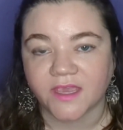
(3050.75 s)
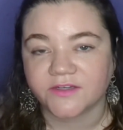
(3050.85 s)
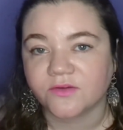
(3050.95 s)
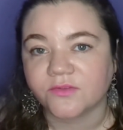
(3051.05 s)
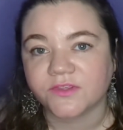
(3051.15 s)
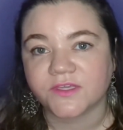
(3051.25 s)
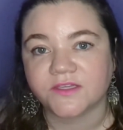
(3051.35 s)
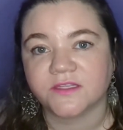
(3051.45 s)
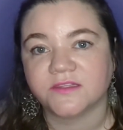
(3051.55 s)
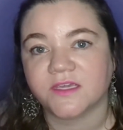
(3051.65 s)
I don't
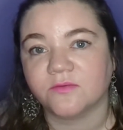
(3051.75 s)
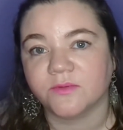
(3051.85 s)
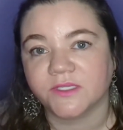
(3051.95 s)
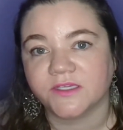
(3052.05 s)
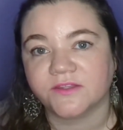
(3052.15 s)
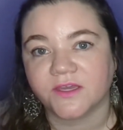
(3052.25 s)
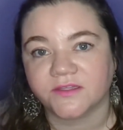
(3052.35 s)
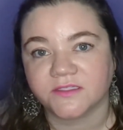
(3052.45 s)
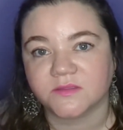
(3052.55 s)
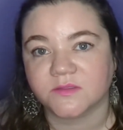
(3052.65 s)
think that they really thought
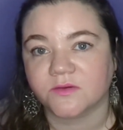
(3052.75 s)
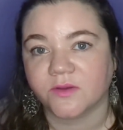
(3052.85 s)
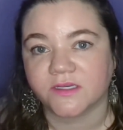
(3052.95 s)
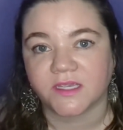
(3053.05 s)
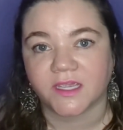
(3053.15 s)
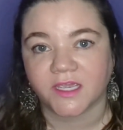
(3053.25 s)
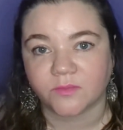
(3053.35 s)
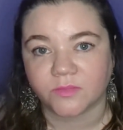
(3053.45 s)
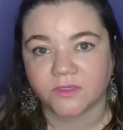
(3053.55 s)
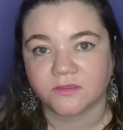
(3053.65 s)
this was going to
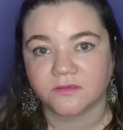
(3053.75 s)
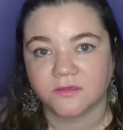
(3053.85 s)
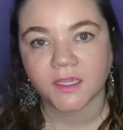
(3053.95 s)
happen.